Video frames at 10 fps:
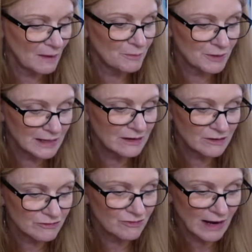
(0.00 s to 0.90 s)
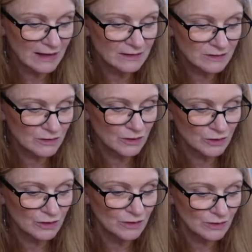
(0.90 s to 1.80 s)
pretty good friend
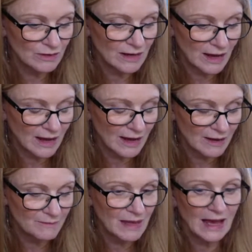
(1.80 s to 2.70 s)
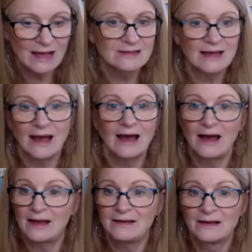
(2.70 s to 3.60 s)
who has
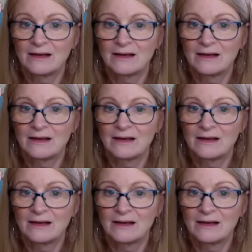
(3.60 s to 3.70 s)
had